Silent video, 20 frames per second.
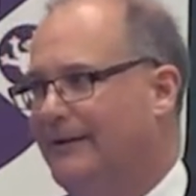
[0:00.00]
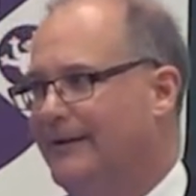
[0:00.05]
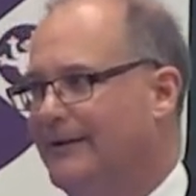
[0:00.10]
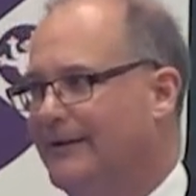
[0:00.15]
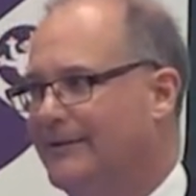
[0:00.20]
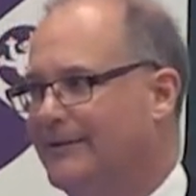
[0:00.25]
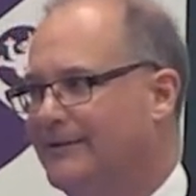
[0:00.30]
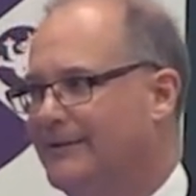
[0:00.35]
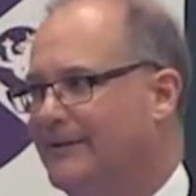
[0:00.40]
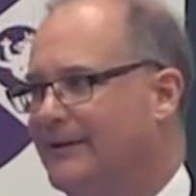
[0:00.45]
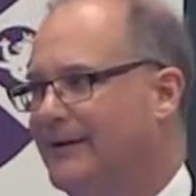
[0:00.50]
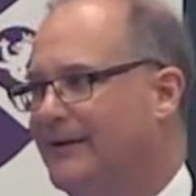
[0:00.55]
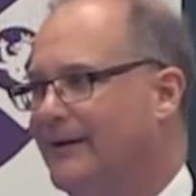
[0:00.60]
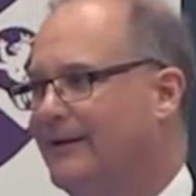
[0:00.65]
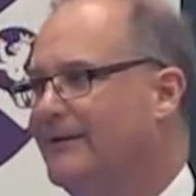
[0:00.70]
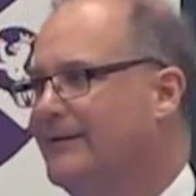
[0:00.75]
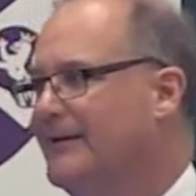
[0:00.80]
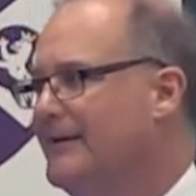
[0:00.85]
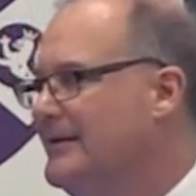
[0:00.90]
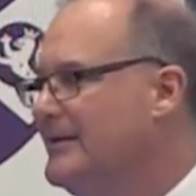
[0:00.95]
And
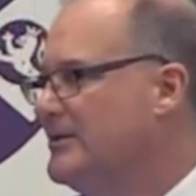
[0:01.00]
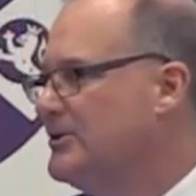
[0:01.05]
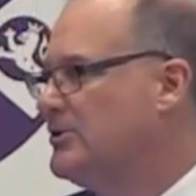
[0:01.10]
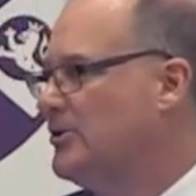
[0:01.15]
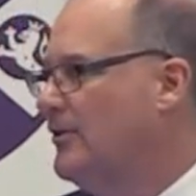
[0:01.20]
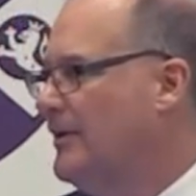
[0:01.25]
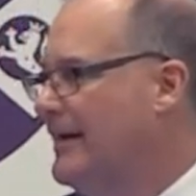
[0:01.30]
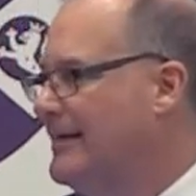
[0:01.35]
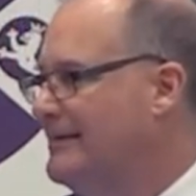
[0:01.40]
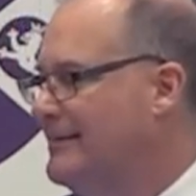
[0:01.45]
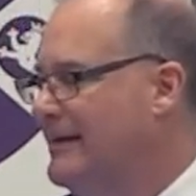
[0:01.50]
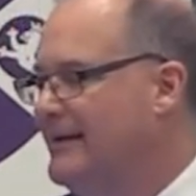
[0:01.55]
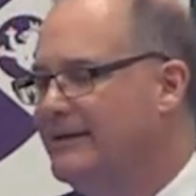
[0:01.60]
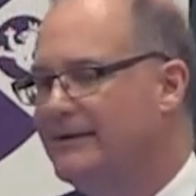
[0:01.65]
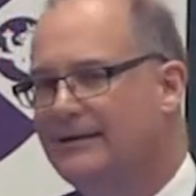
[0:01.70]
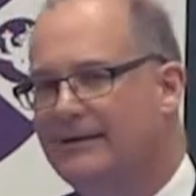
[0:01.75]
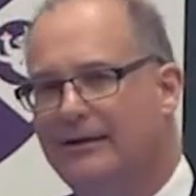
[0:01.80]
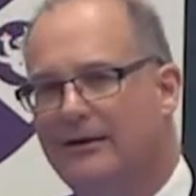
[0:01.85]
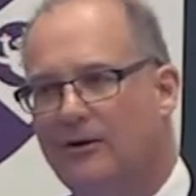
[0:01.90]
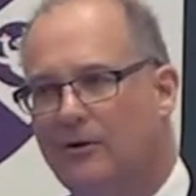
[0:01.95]
uh, so I
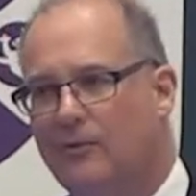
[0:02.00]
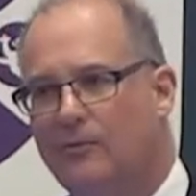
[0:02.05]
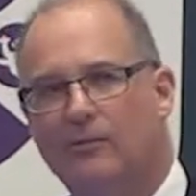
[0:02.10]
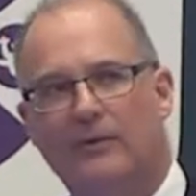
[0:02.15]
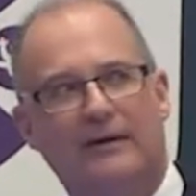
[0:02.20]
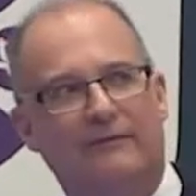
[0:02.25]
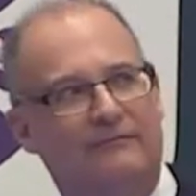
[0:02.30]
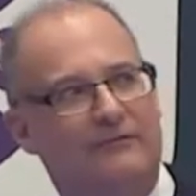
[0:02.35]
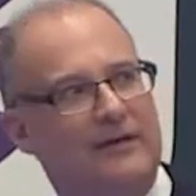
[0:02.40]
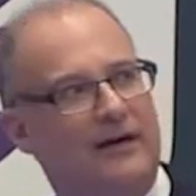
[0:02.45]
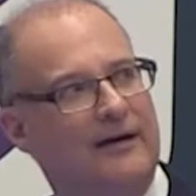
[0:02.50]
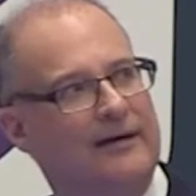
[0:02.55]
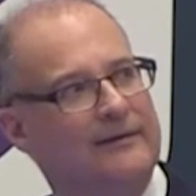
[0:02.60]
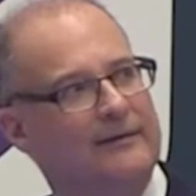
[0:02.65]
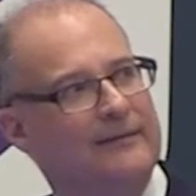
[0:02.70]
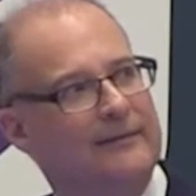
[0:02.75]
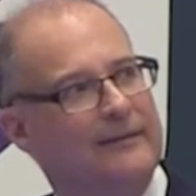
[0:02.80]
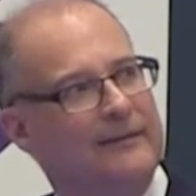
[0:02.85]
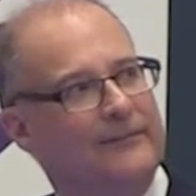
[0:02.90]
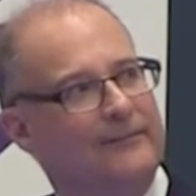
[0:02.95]
think, you know, we've
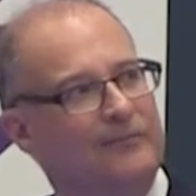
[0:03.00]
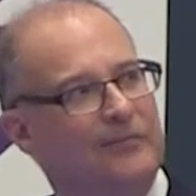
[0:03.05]
done...